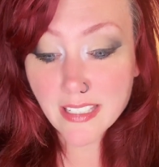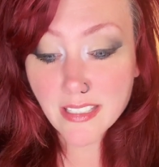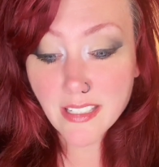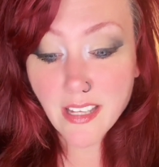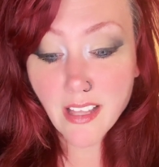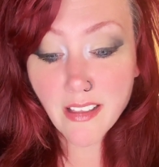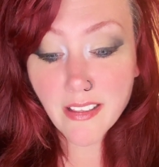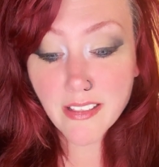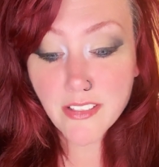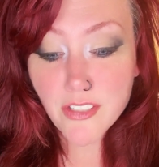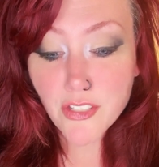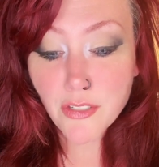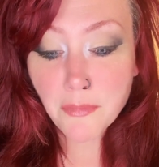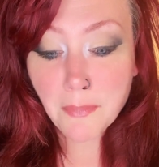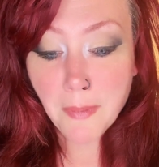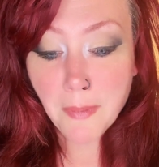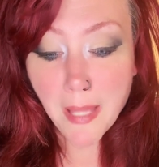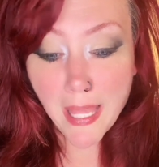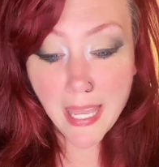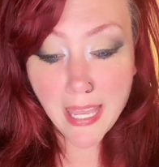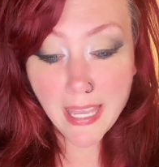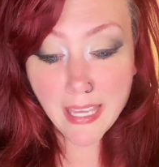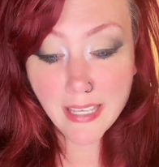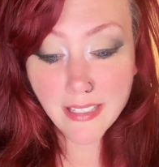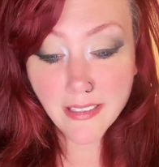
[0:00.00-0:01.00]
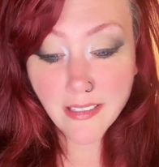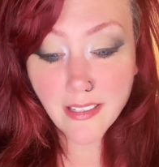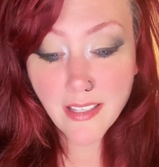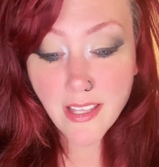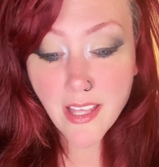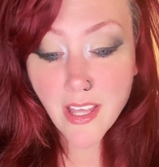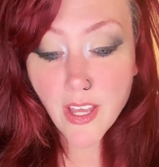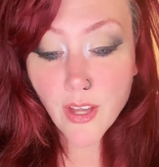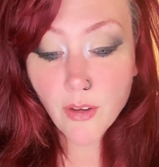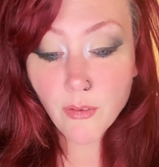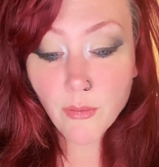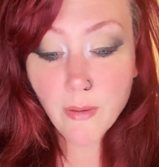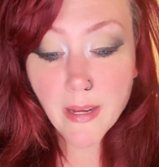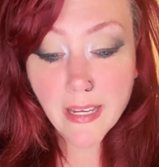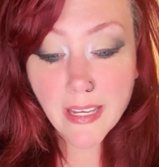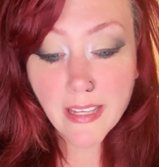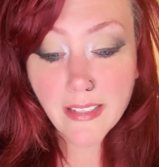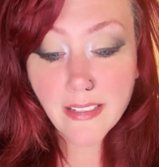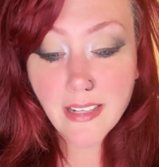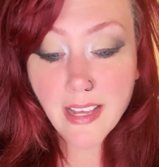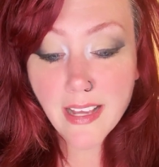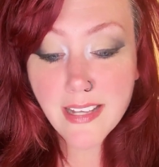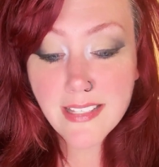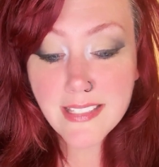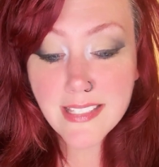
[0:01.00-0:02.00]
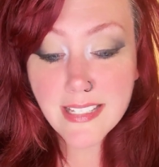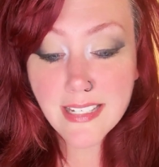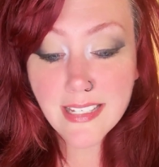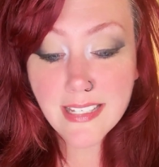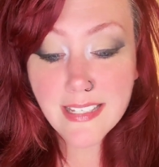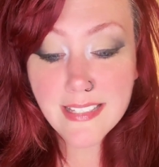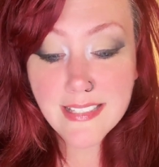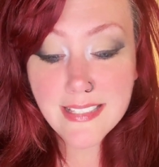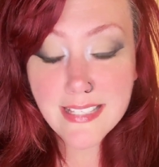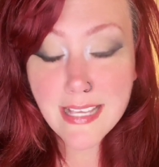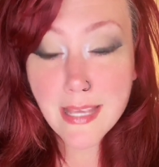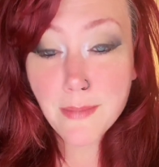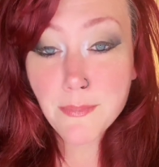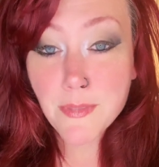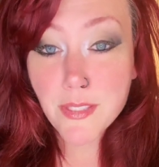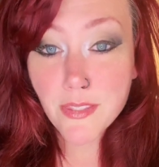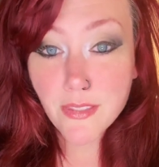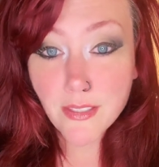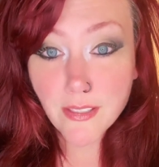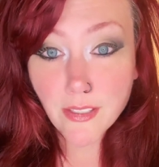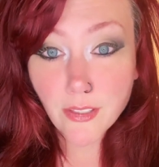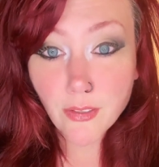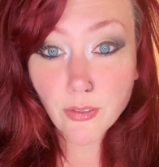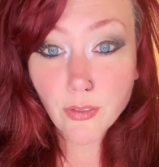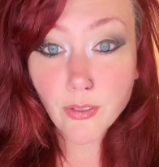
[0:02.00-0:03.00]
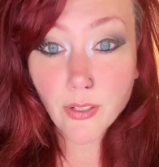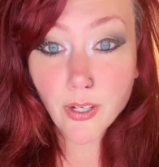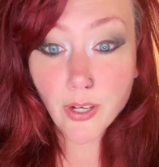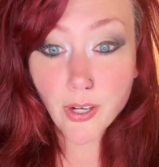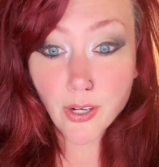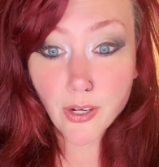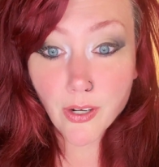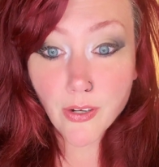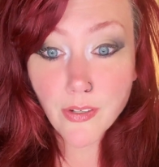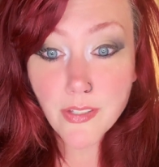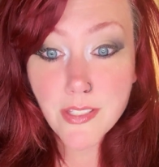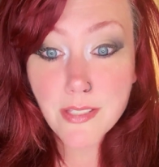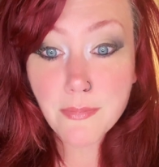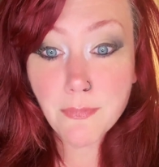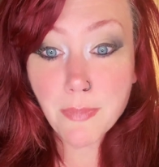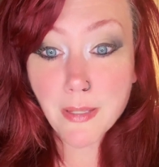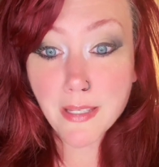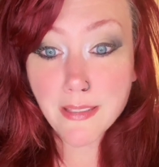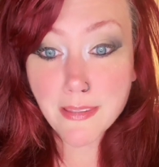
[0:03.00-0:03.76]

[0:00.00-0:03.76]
Acknowledge your pain, recognize and accept that you're hurt